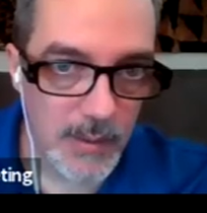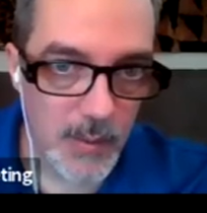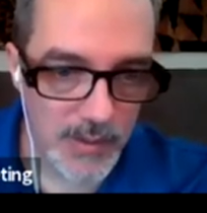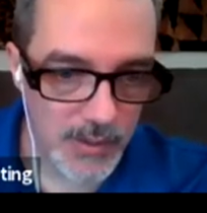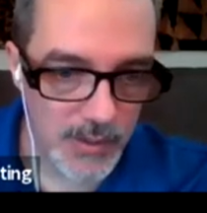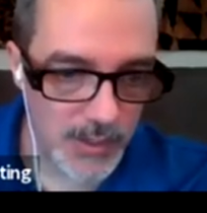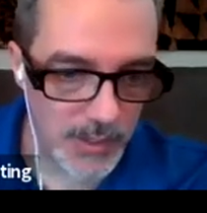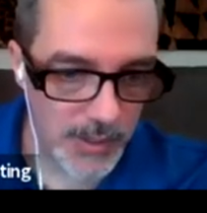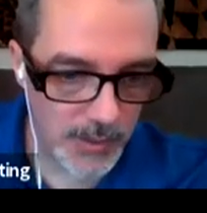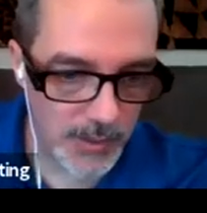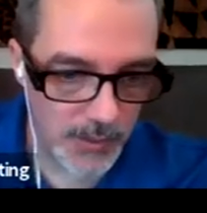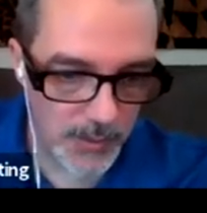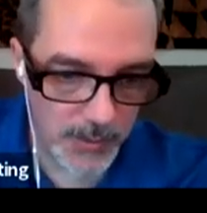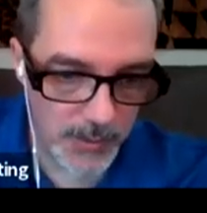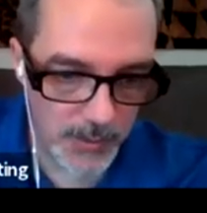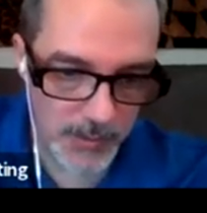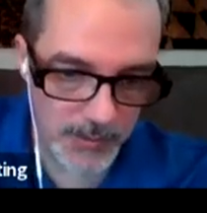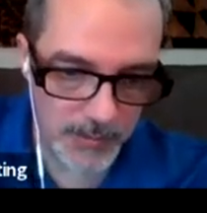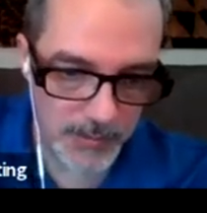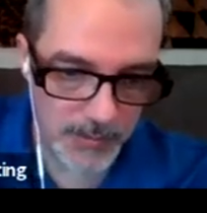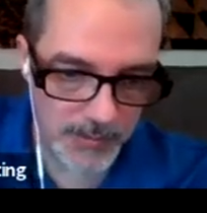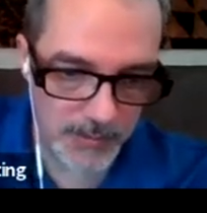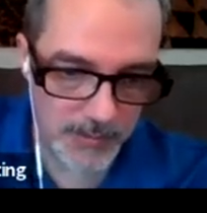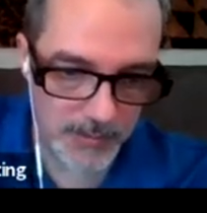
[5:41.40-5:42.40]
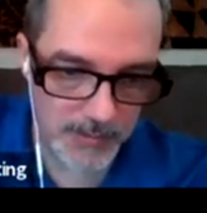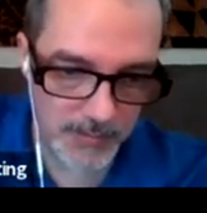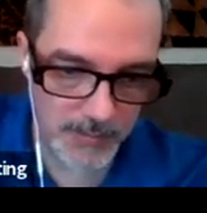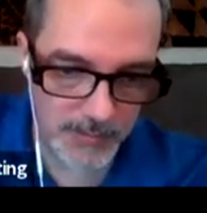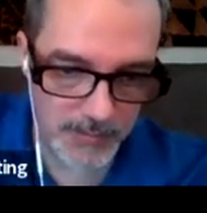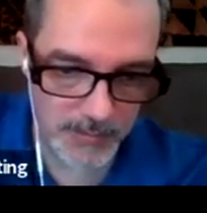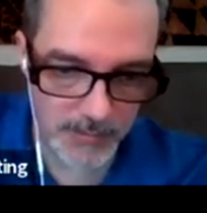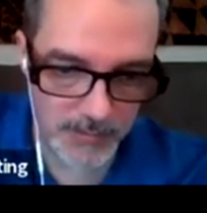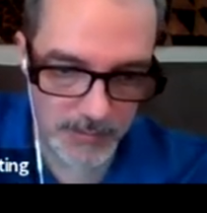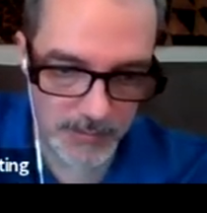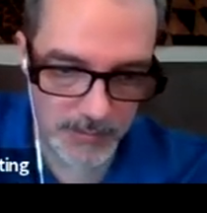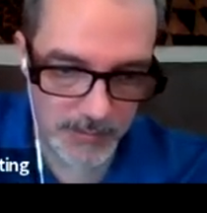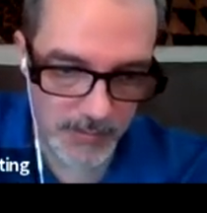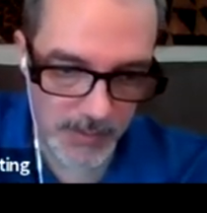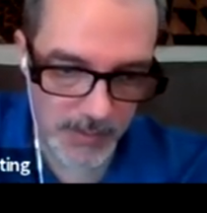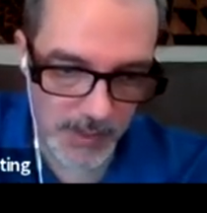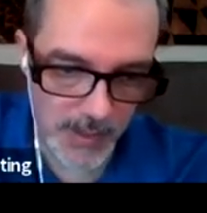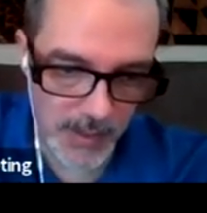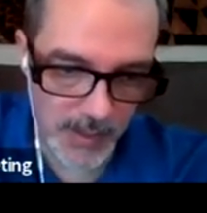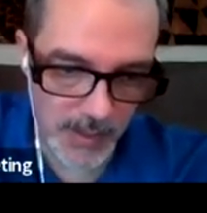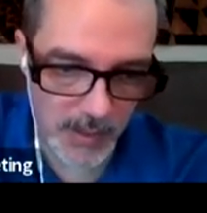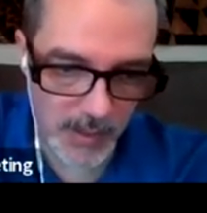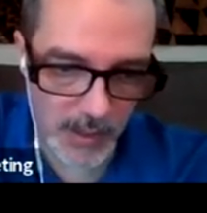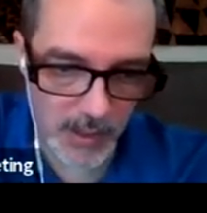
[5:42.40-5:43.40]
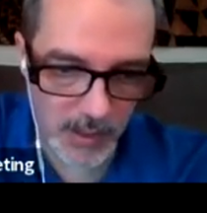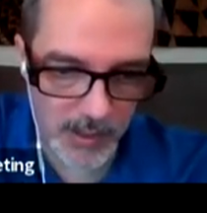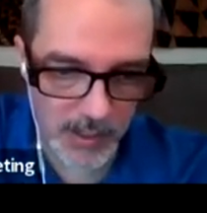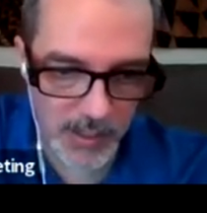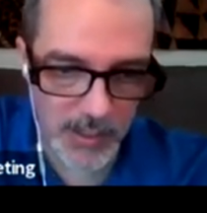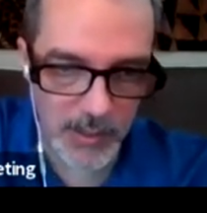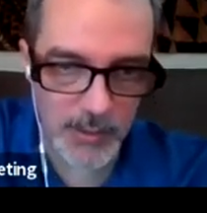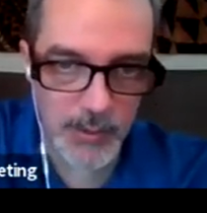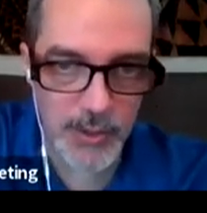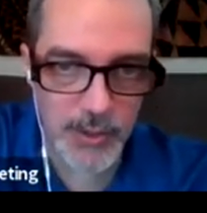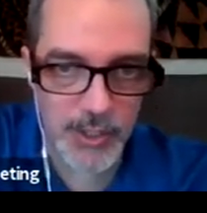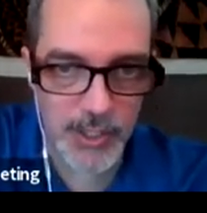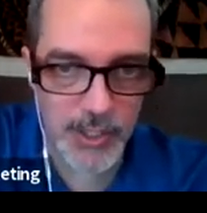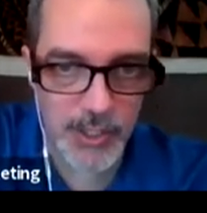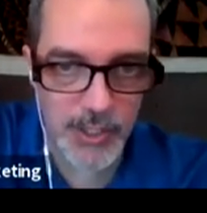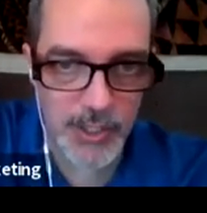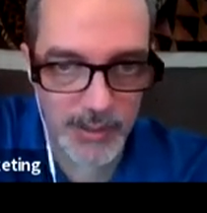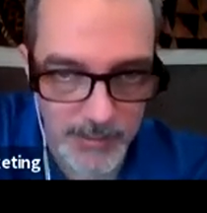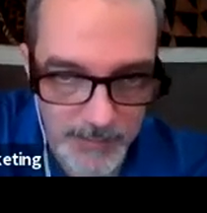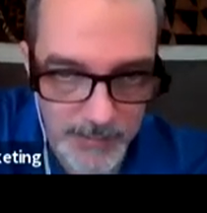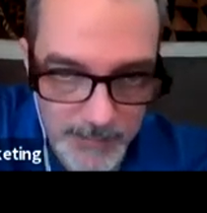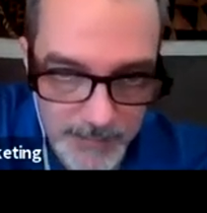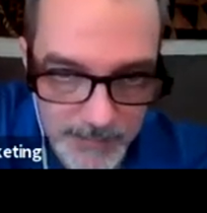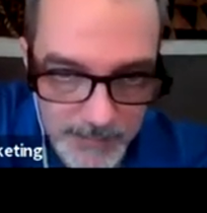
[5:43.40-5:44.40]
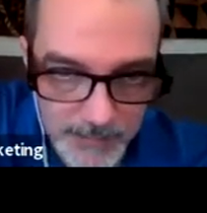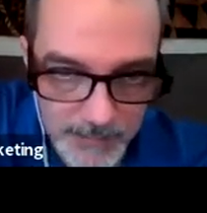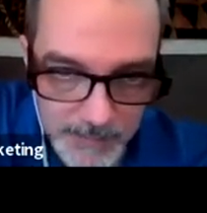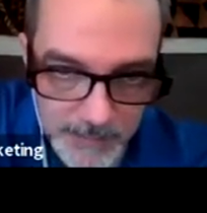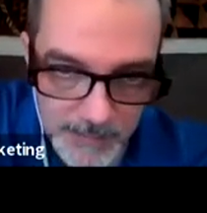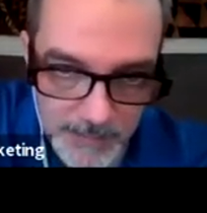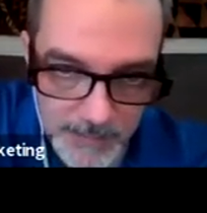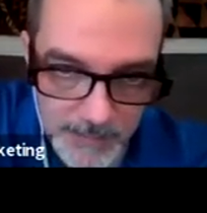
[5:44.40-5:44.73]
Where to? I'll call it new sheet.